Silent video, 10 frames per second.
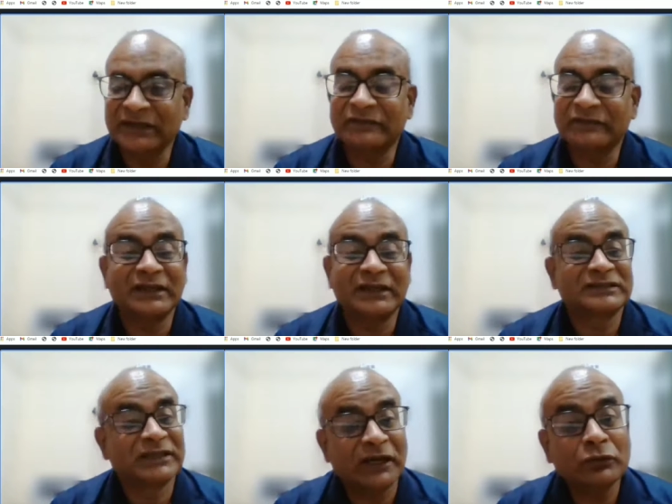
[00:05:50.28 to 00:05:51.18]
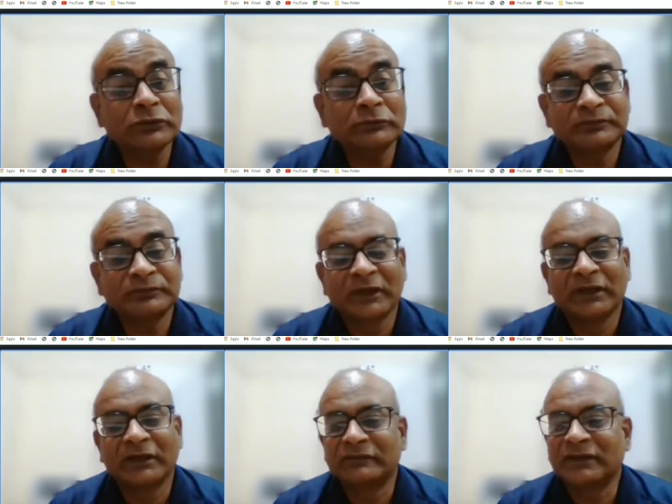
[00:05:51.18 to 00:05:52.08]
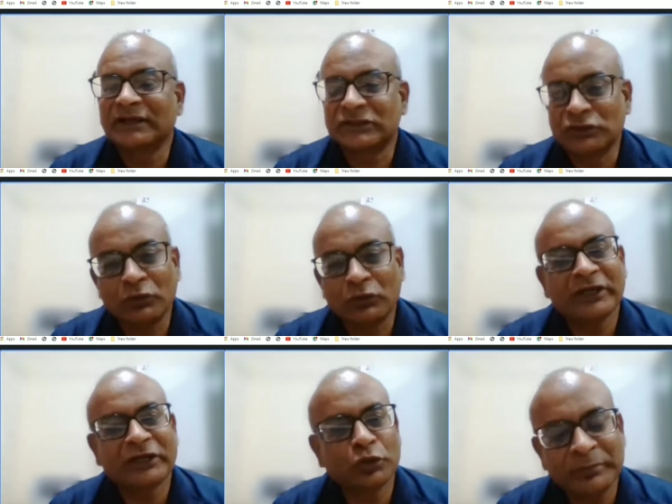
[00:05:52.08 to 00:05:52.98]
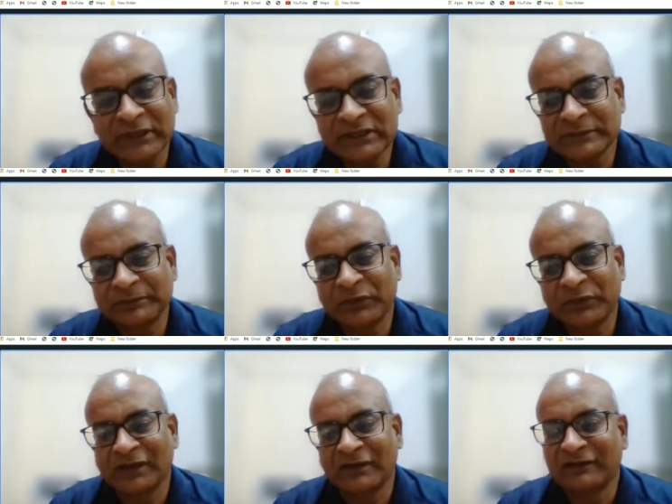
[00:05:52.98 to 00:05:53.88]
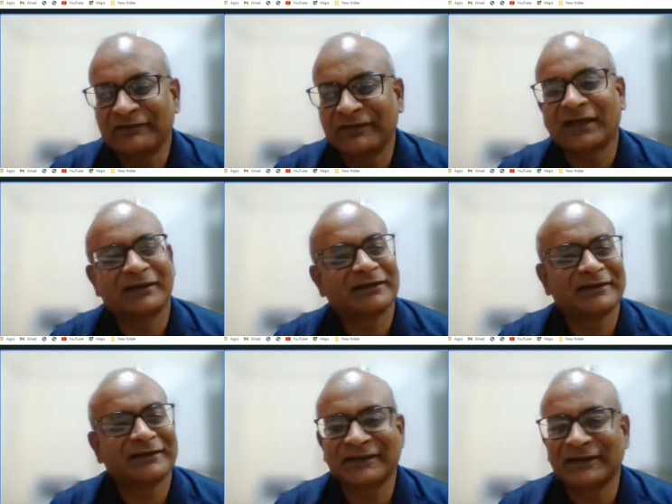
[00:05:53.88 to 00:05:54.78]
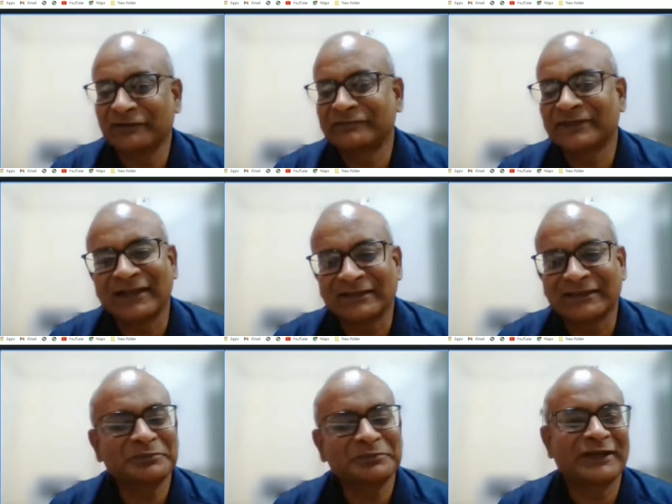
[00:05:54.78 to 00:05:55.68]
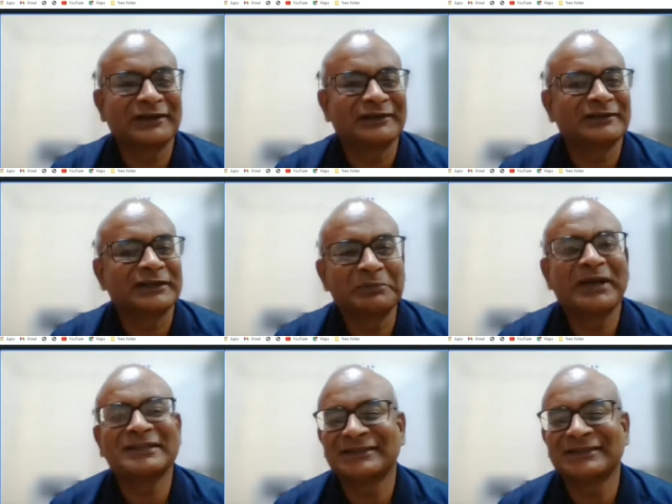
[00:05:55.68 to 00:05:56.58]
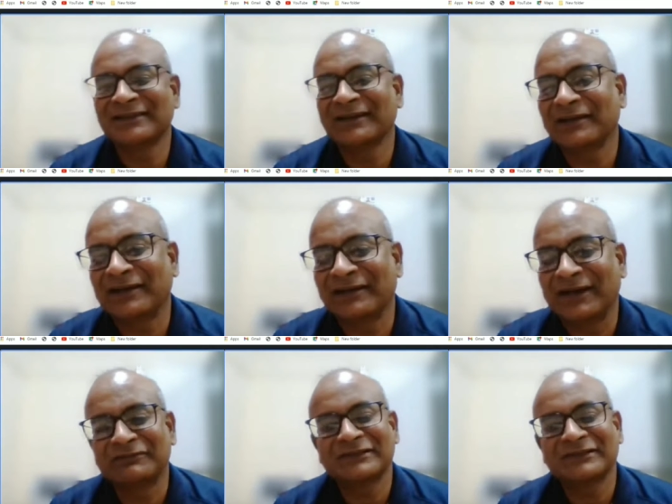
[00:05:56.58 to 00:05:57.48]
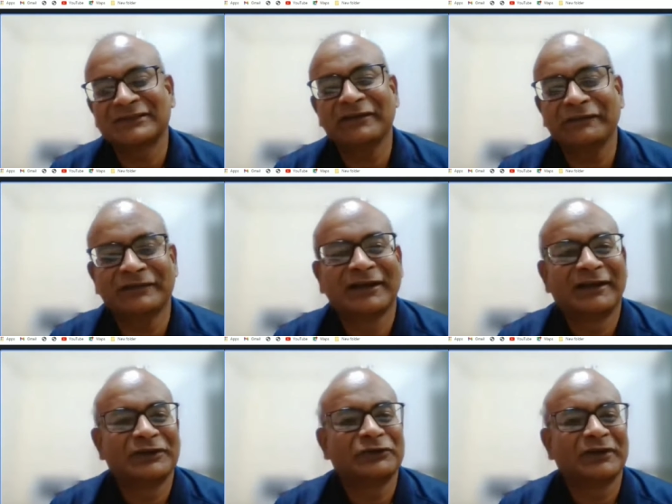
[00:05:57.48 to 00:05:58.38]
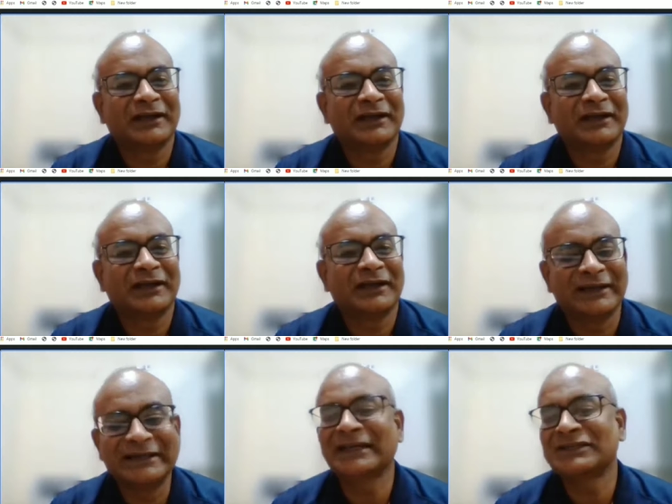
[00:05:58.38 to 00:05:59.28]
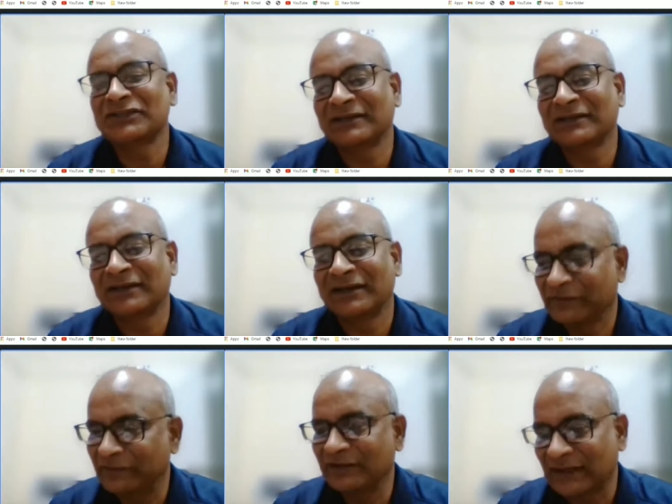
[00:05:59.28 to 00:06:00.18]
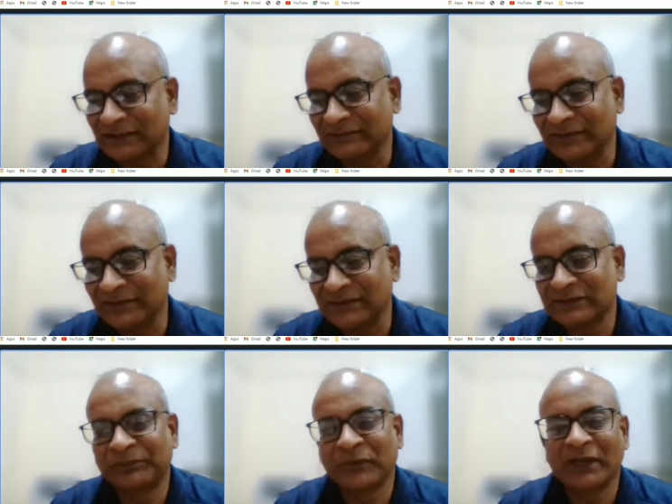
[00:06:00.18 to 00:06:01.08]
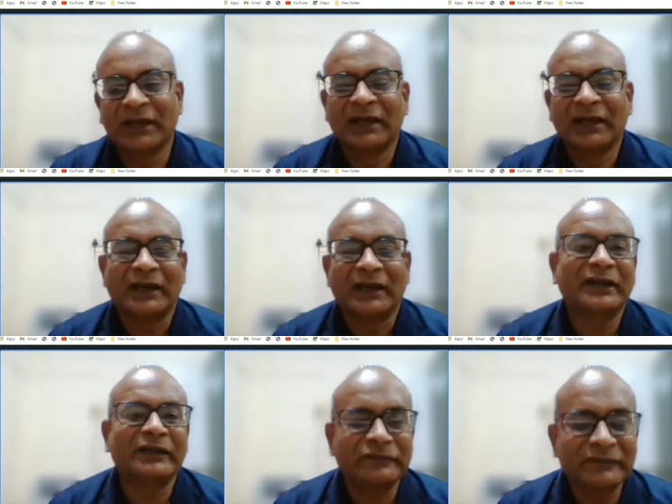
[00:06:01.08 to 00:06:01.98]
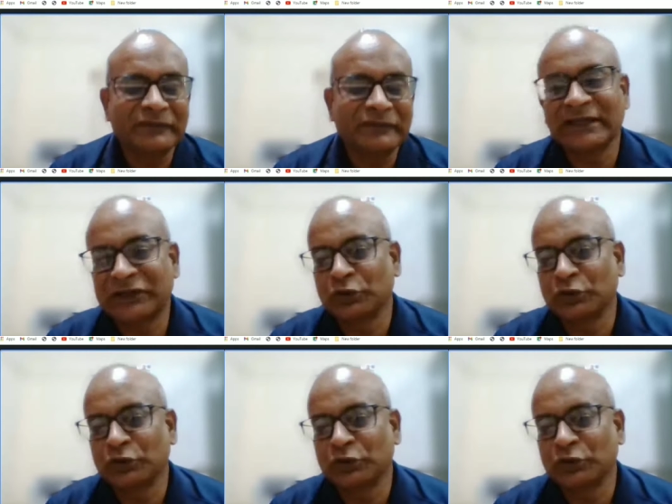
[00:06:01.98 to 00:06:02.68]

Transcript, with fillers: Even if there is ground, if there is no equipments, we are uh, left with nothing but uh, imagine uh, ourselves and uh, engage in uh, different activities. And if there is